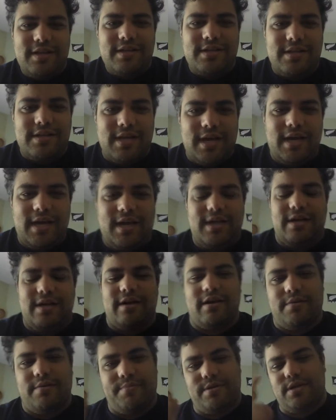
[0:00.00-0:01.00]
Today,
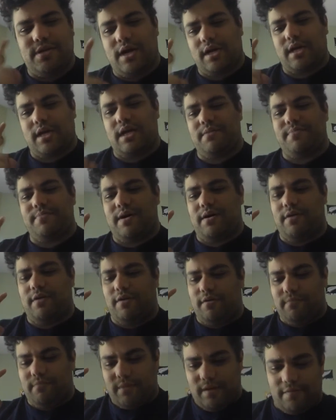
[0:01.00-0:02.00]
I'm going to be talking
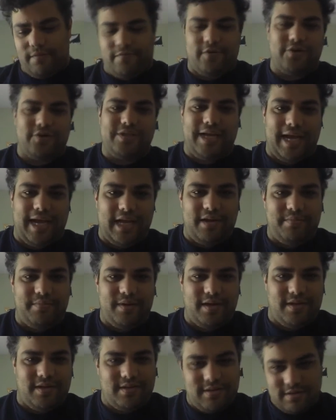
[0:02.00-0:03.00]
about my first
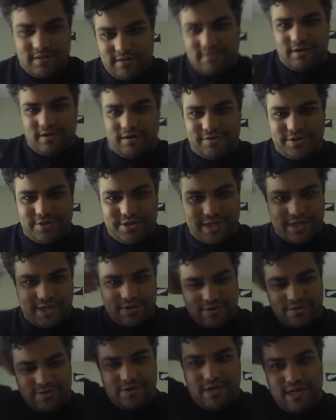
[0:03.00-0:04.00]
anime on this
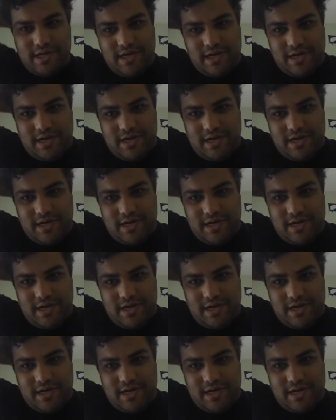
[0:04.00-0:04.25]
channel.